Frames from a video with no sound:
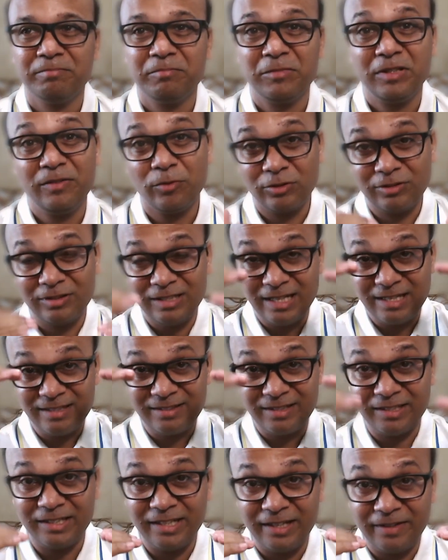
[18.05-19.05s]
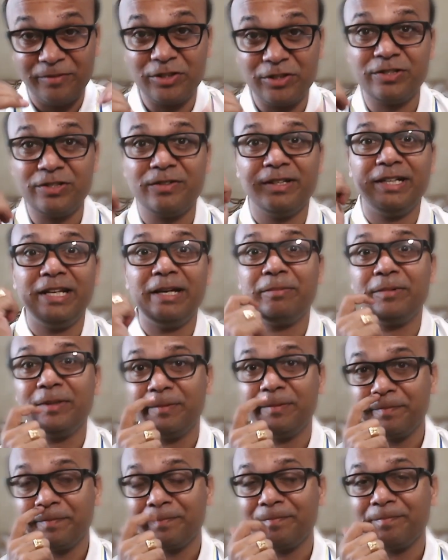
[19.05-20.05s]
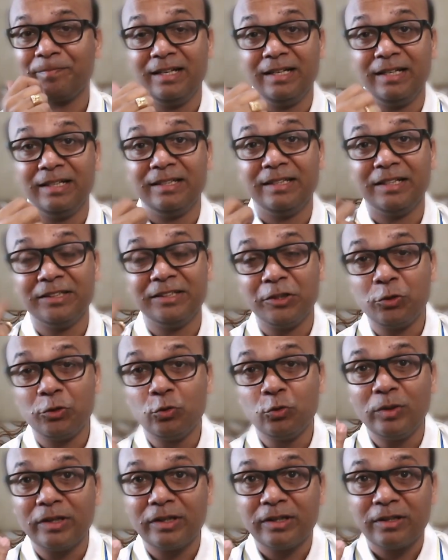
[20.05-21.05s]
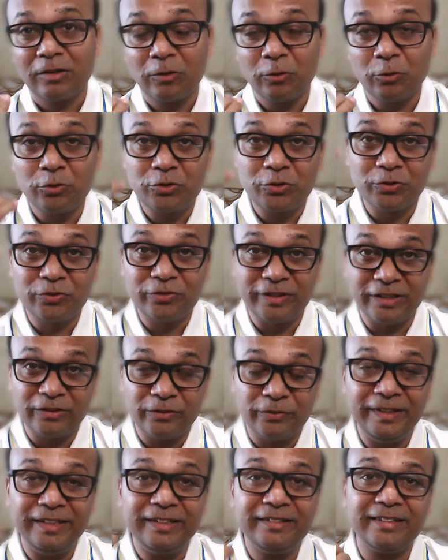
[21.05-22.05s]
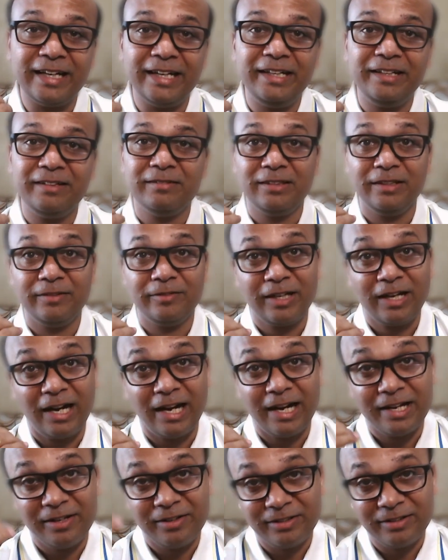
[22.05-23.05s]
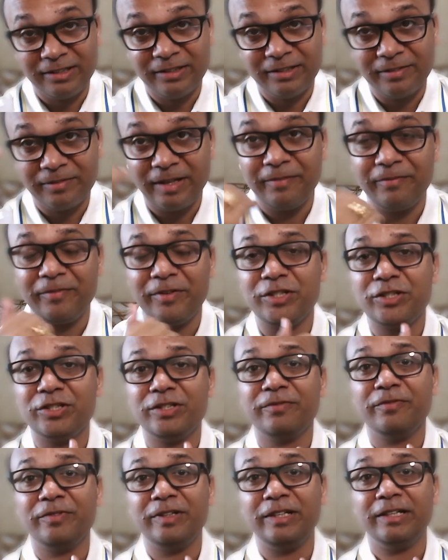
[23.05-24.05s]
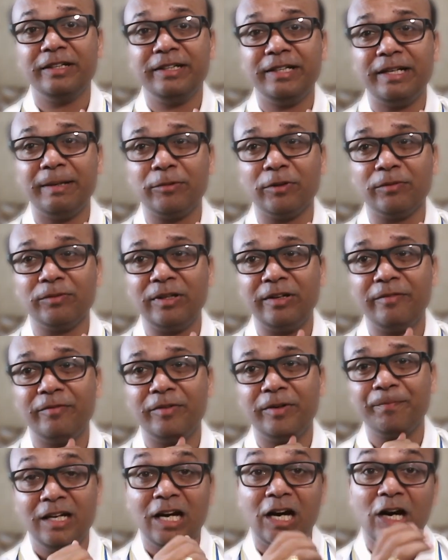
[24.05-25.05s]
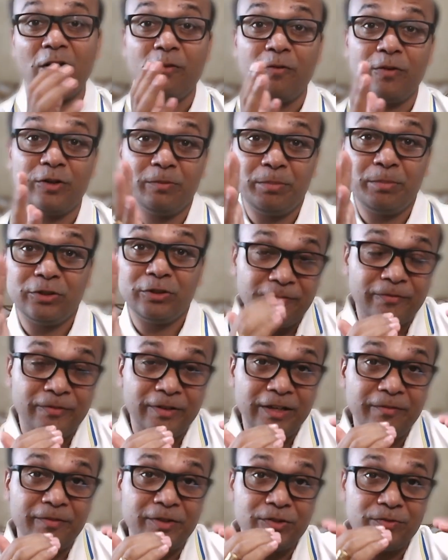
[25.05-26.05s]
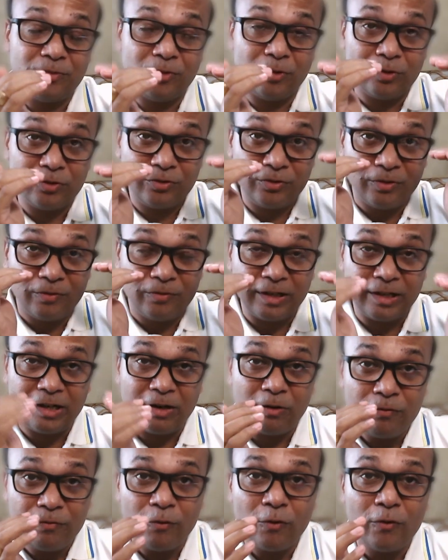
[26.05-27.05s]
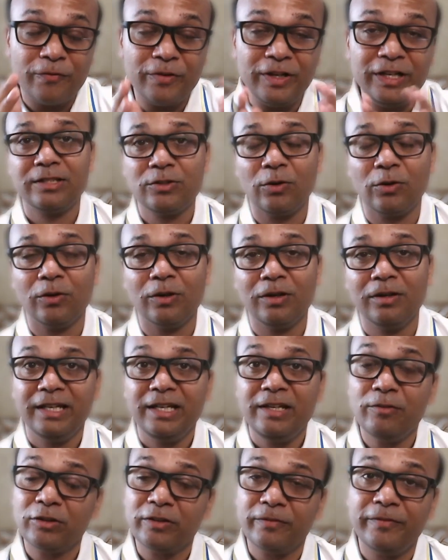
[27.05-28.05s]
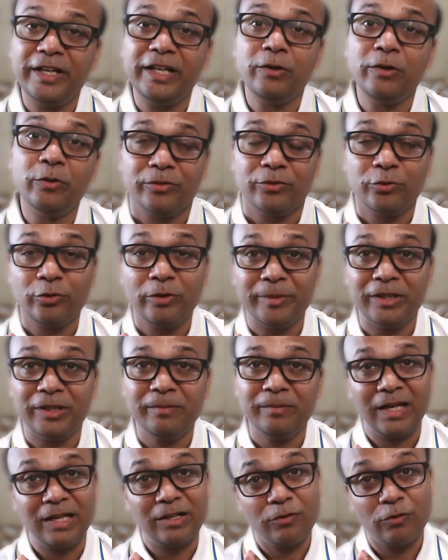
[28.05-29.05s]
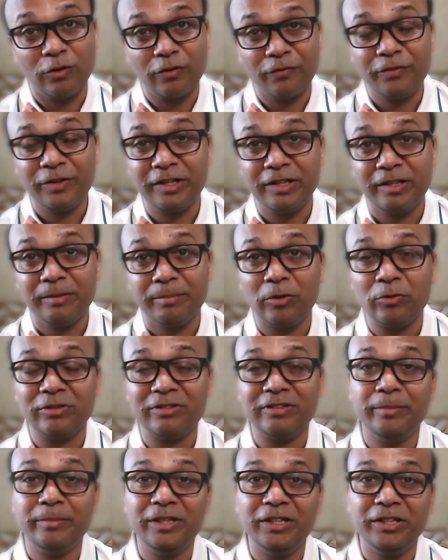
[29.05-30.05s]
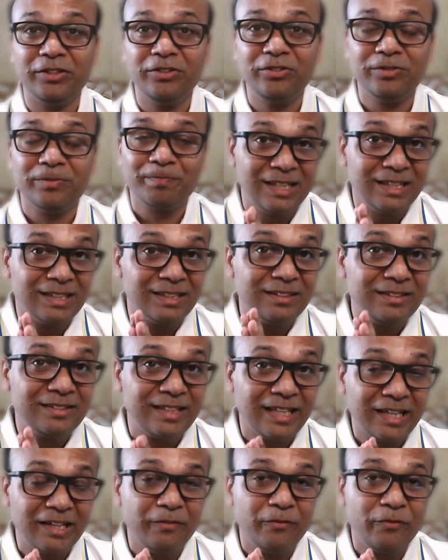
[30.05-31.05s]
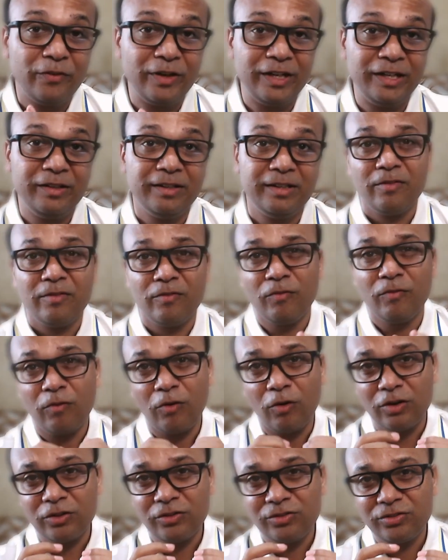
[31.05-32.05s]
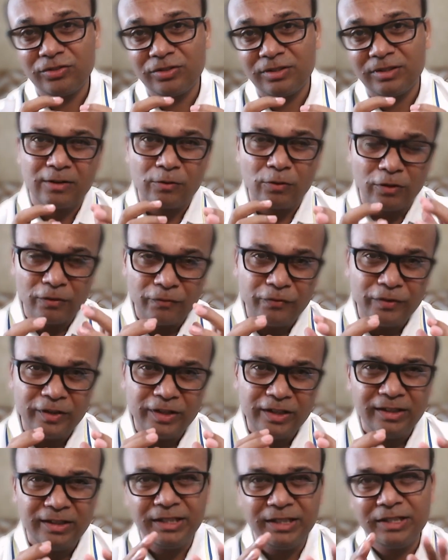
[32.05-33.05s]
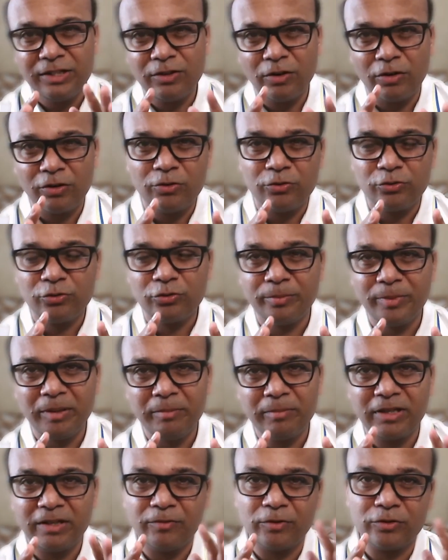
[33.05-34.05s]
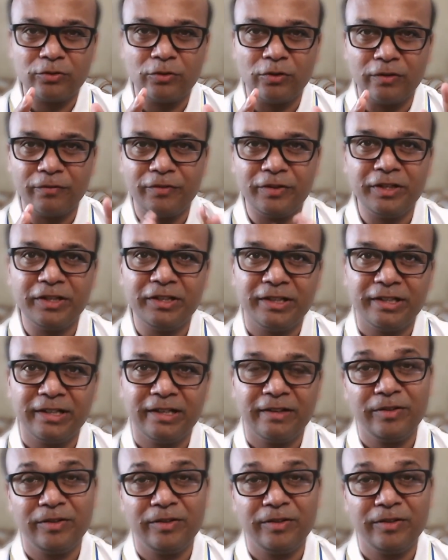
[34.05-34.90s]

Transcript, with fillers: He was less than the average depth the other two were close to 6 feet height, they were higher than the average depth of the river. However, the first friend, which was around 4 feet tall, he was a very good swimmer and confident about his abilities. The second friend was confident. He did not know swimming, but he was confident enough.